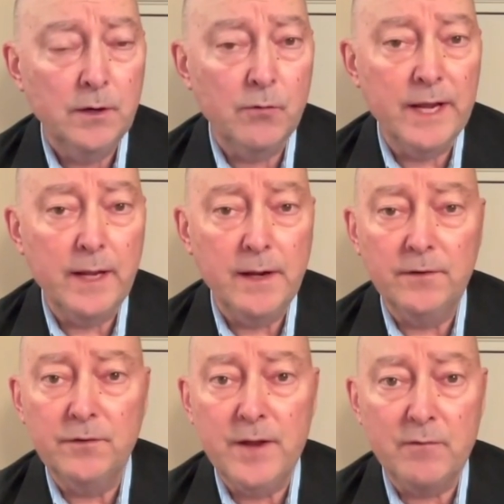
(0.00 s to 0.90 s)
Iran
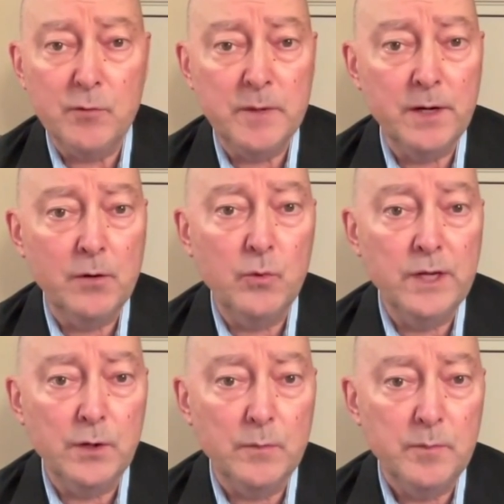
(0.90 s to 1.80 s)
has never been in a
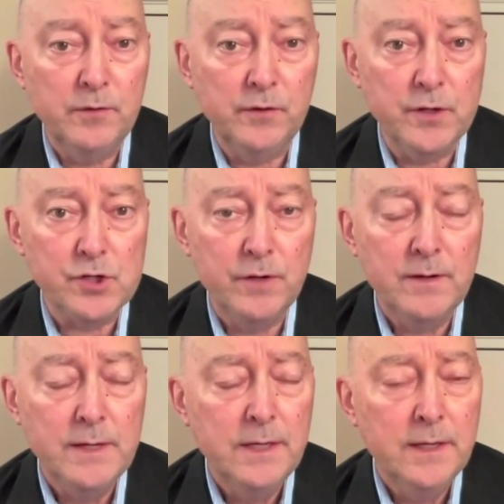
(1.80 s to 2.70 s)
weaker position.